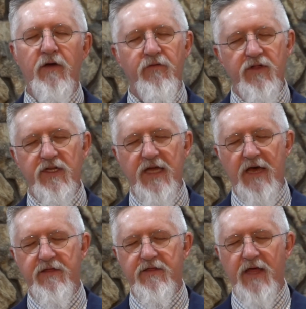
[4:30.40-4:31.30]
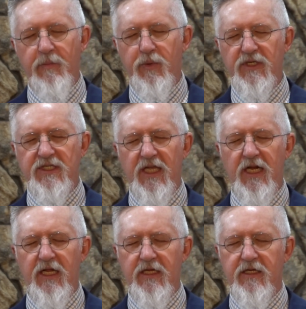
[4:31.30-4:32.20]
for the death that
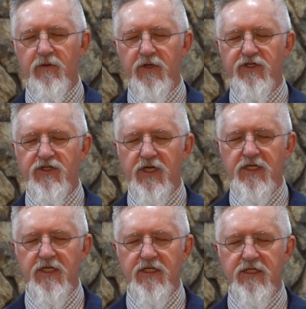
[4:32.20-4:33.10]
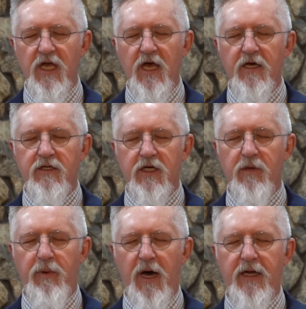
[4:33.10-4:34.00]
preceded it, in which Jesus took
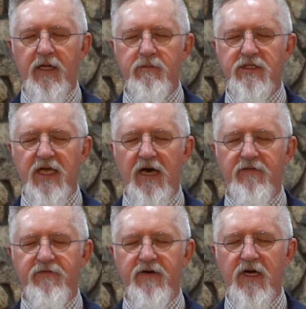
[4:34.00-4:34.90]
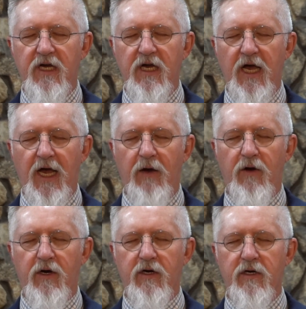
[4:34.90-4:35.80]
upon himself
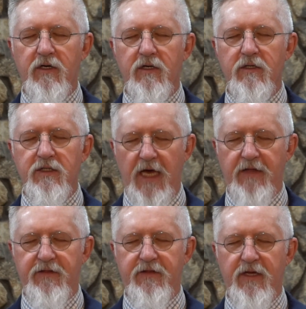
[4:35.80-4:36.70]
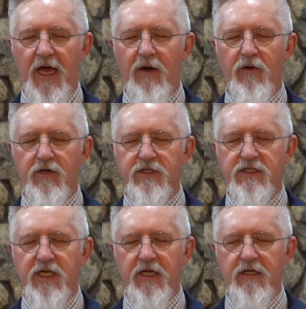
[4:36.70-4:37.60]
our death, our
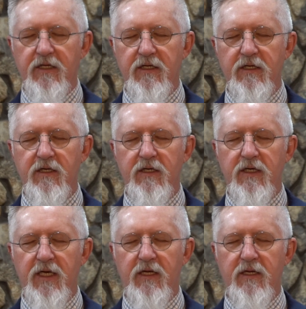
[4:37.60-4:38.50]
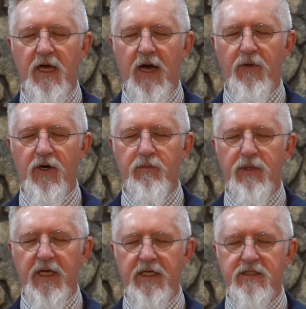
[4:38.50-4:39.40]
sin, in our
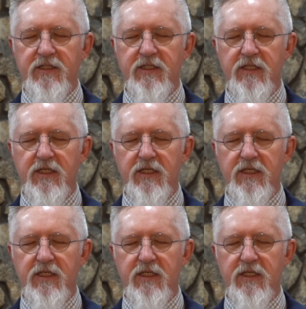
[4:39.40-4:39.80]
place.